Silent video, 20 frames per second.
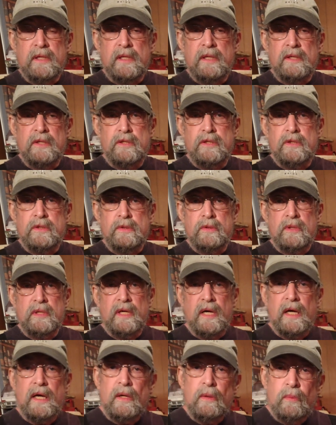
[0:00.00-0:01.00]
and to do
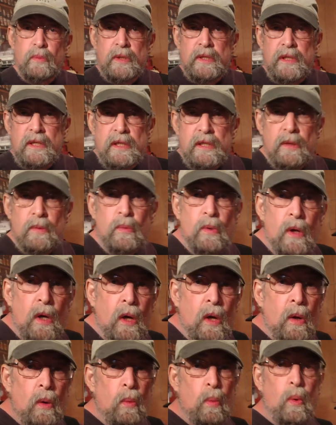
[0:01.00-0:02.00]
that we need
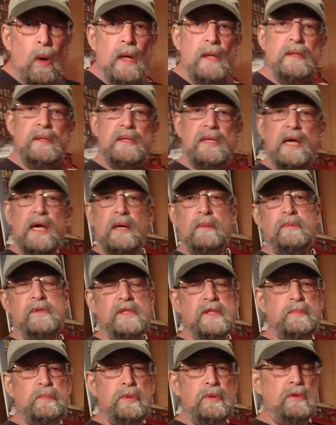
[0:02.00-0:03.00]
1
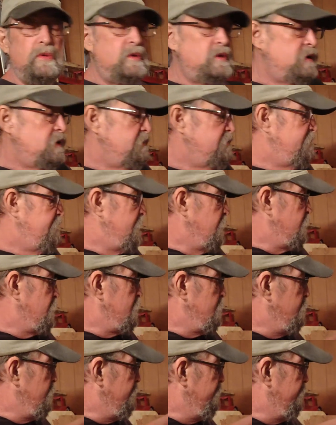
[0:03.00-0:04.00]
tablespoon of
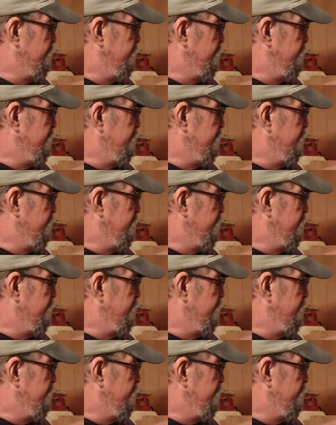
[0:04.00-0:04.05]
vegetable